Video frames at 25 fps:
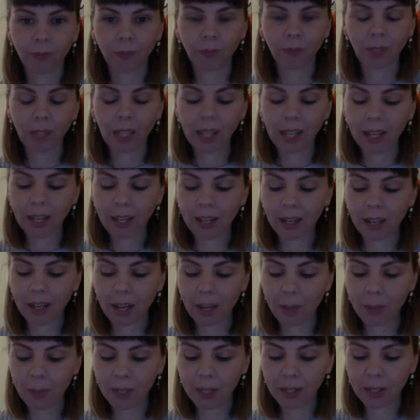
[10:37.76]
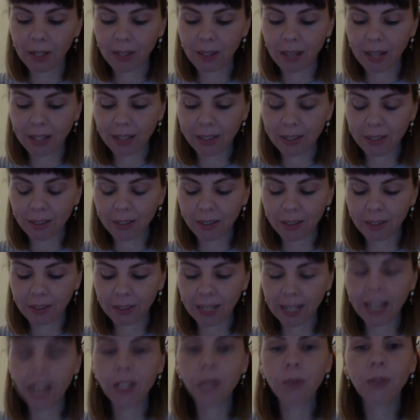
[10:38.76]
Yeah, I mean, and that
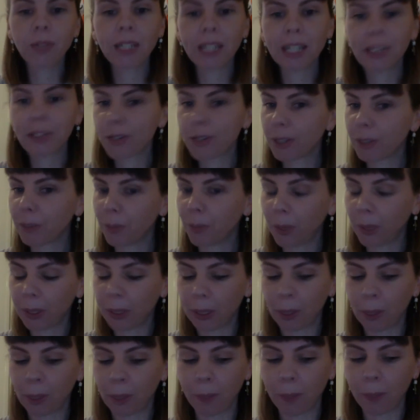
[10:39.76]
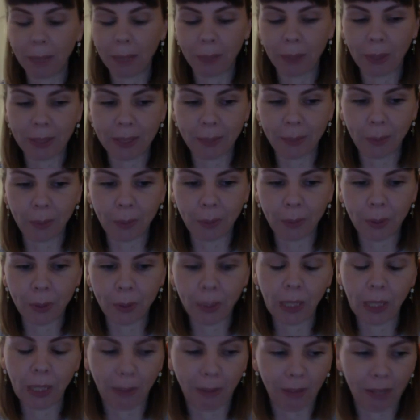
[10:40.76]
is a really interesting point that you make, because we were
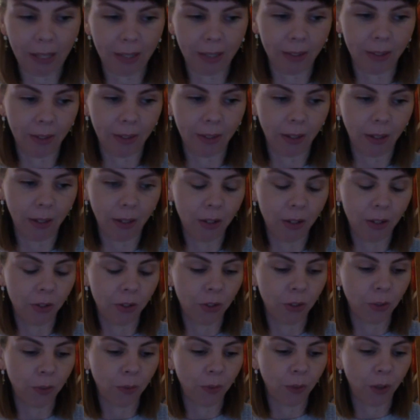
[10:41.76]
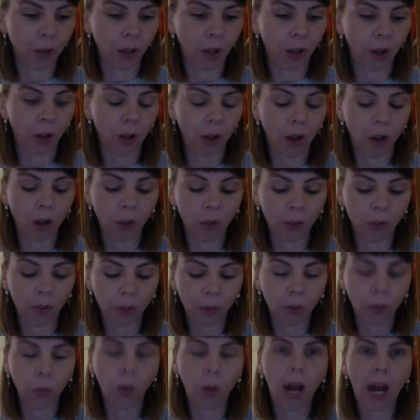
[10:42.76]
talking about this on
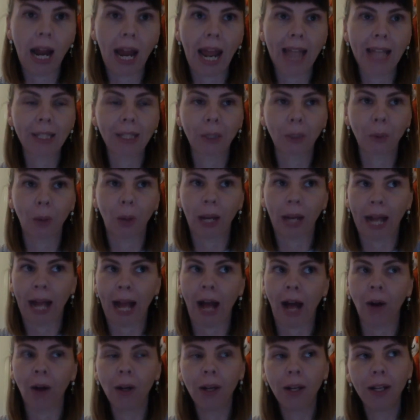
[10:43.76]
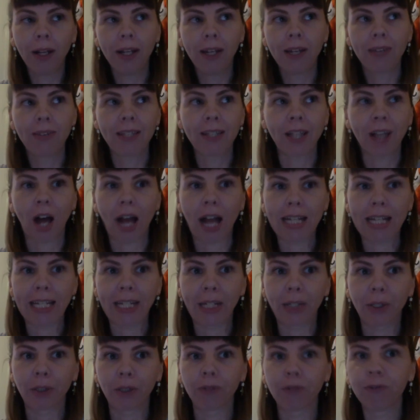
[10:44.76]
the YA squad, how this
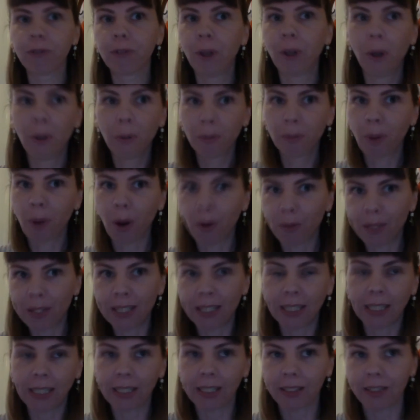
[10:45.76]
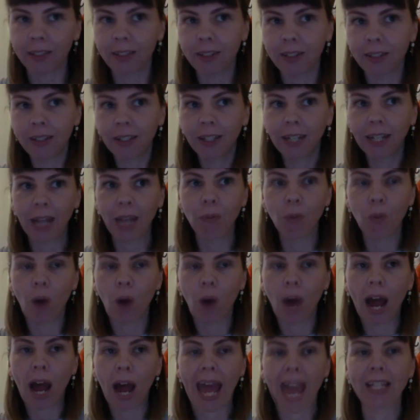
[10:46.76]
idea of poverty in
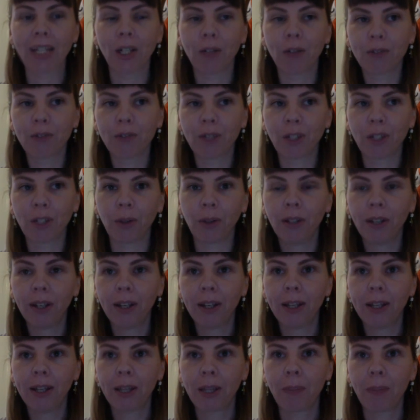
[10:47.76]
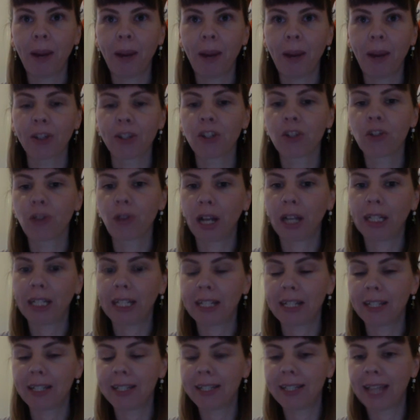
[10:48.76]
YA is often the parents are
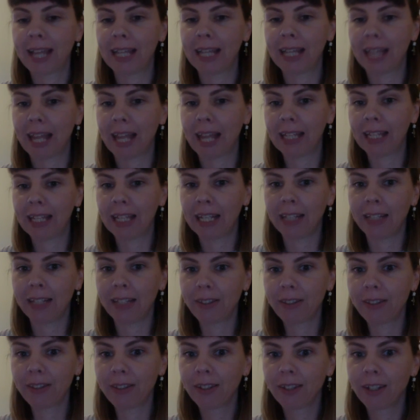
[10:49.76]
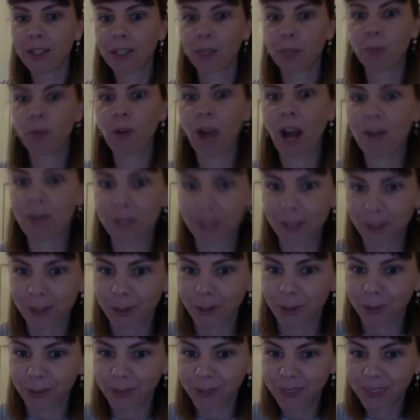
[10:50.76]
struggling to send their kids to private
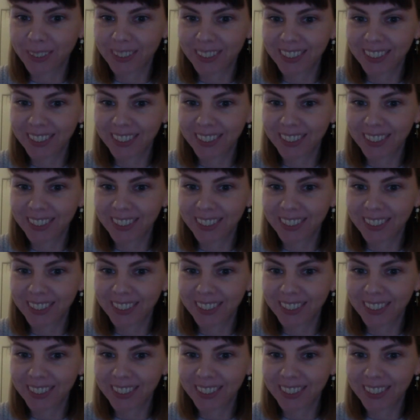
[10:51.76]
school,